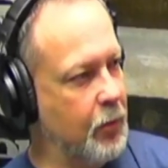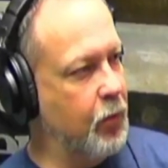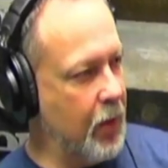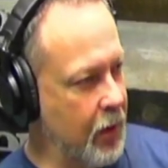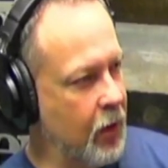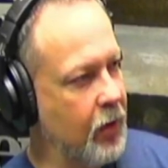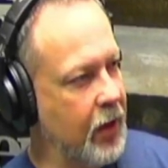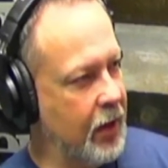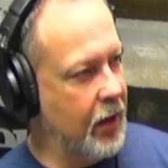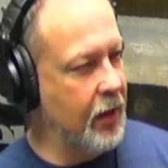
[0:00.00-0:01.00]

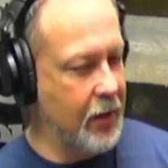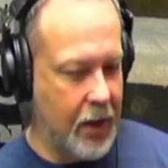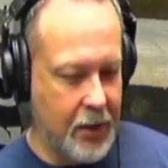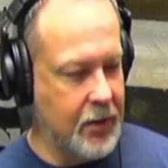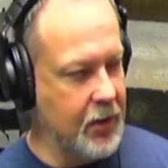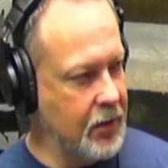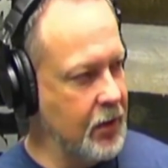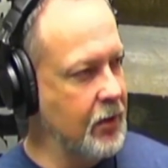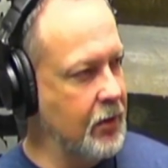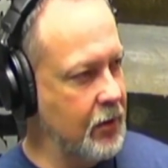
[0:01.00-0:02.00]
primarily in that
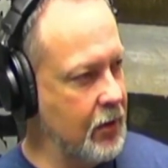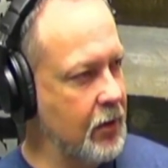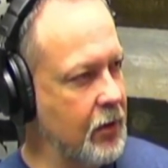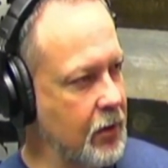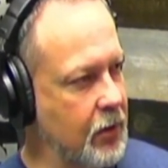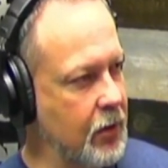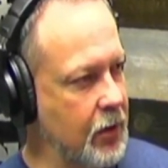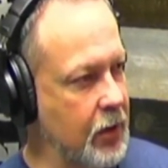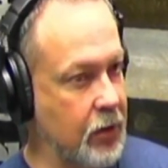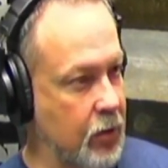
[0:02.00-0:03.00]
assistant to
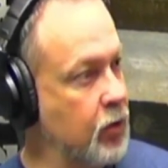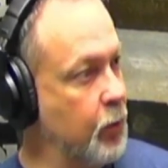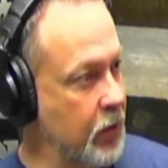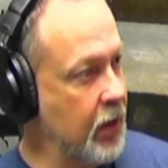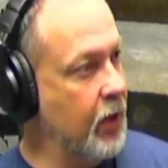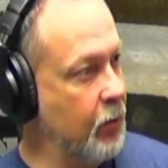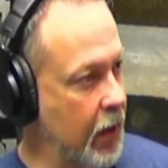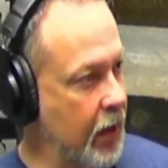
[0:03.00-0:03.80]
the district superintendent, right?